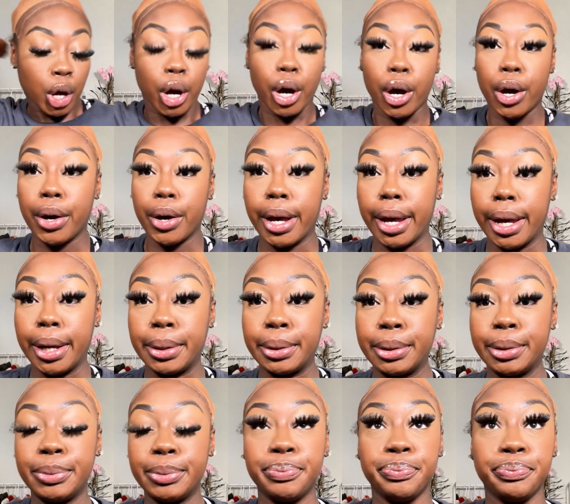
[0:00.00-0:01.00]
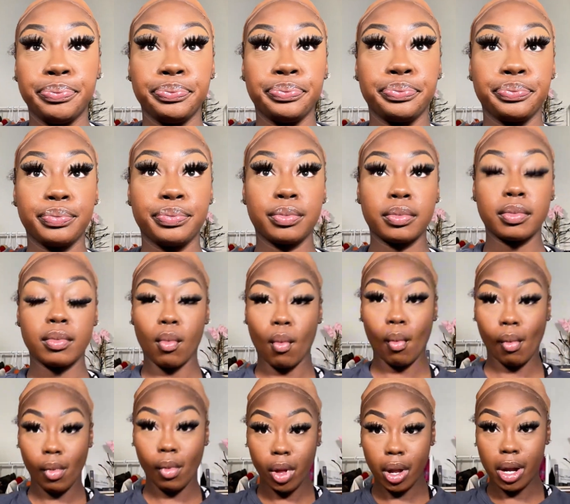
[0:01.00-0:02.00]
Okay
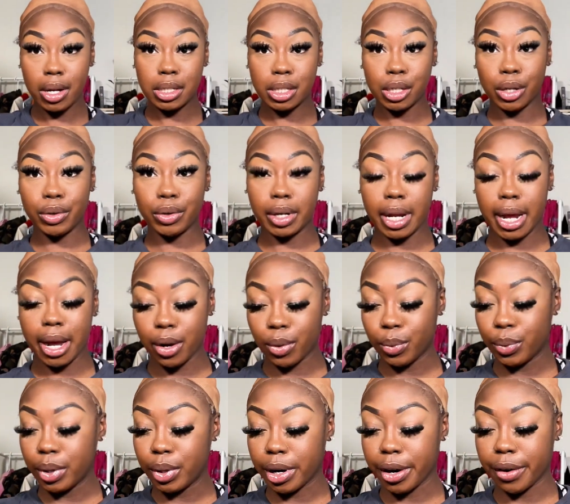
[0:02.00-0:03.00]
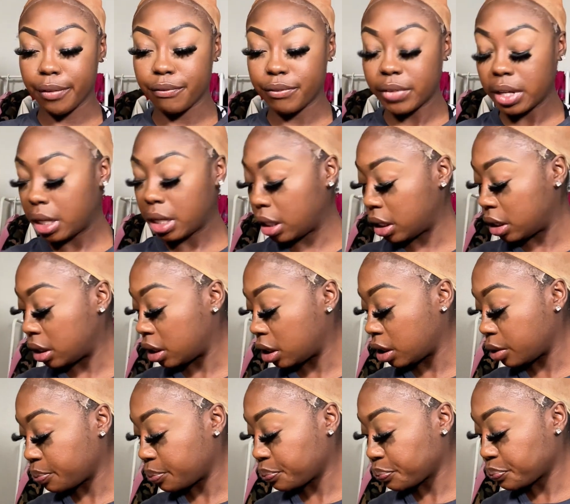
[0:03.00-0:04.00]
so now we are finished
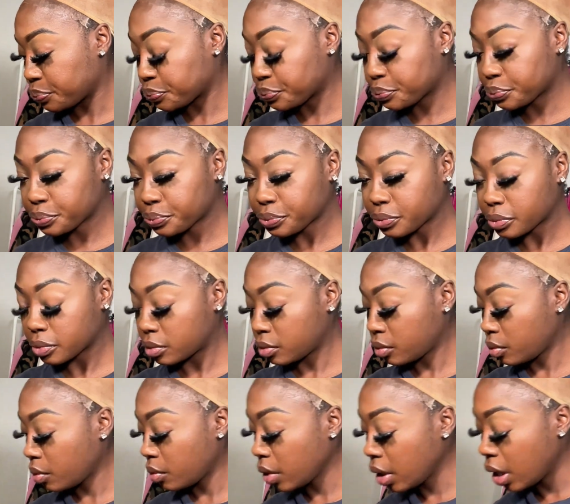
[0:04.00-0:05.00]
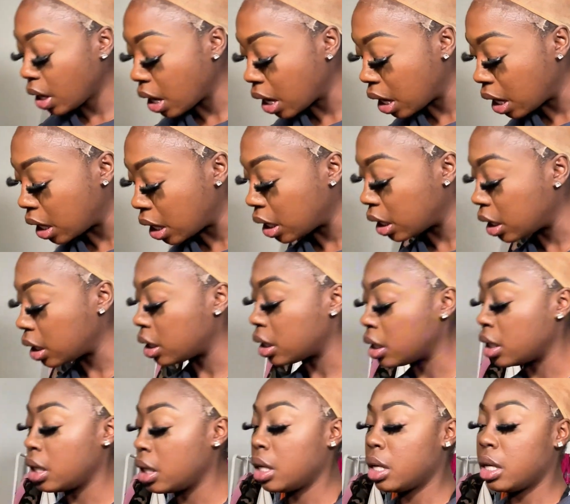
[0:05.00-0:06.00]
and
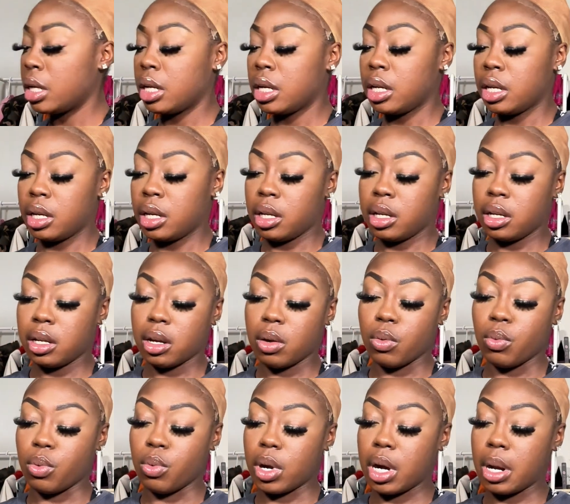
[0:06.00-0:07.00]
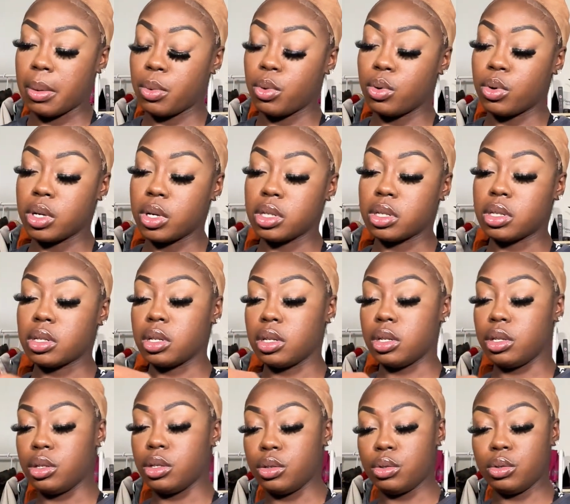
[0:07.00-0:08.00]
what I'm going to
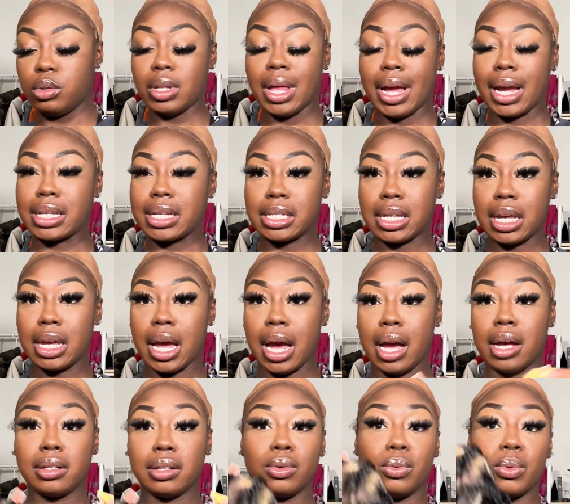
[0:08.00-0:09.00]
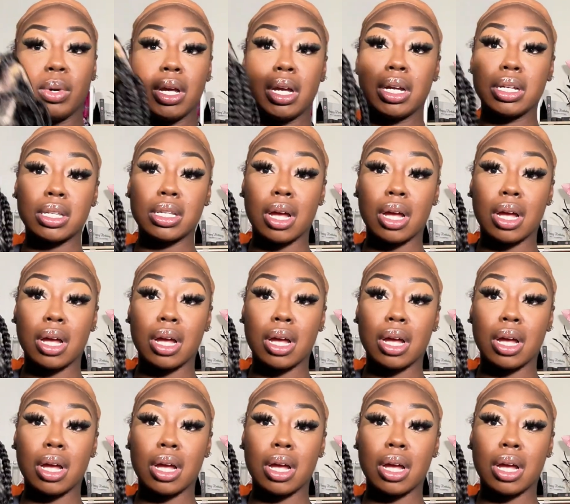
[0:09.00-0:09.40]
do, like I say, y'all, the wig is